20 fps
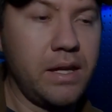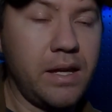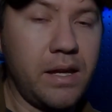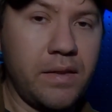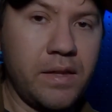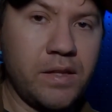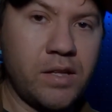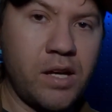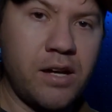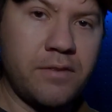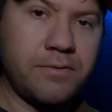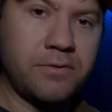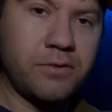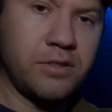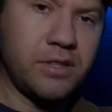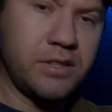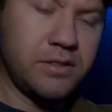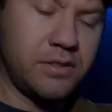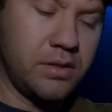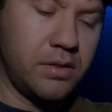They
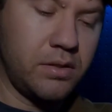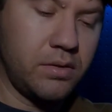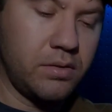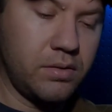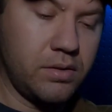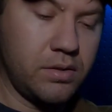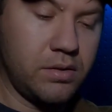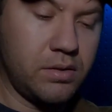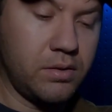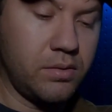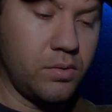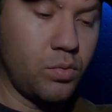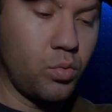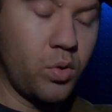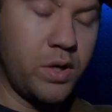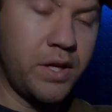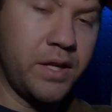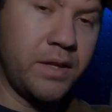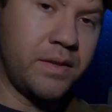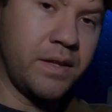offer it
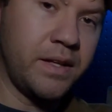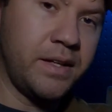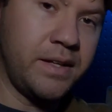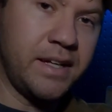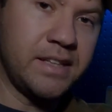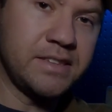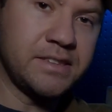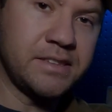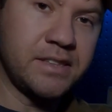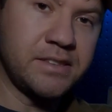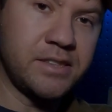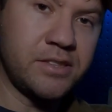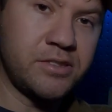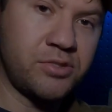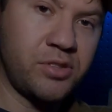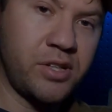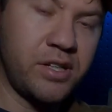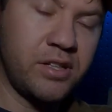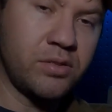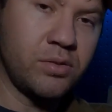with an ACSS
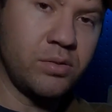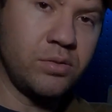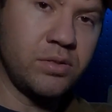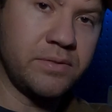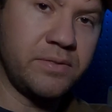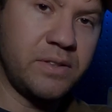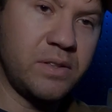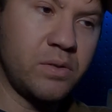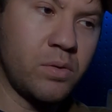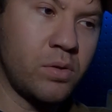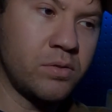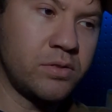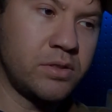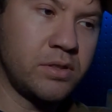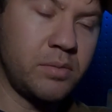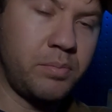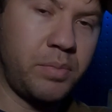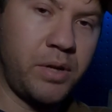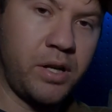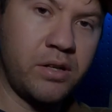reticle if you want
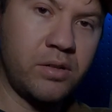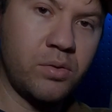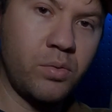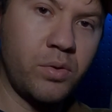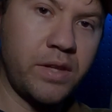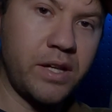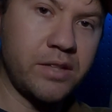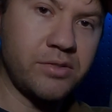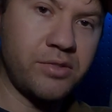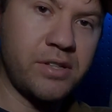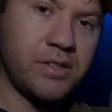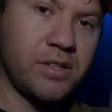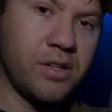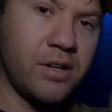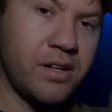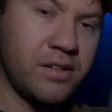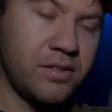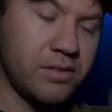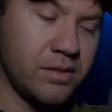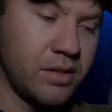to pair it with a red
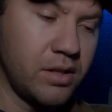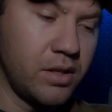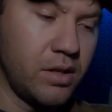dot,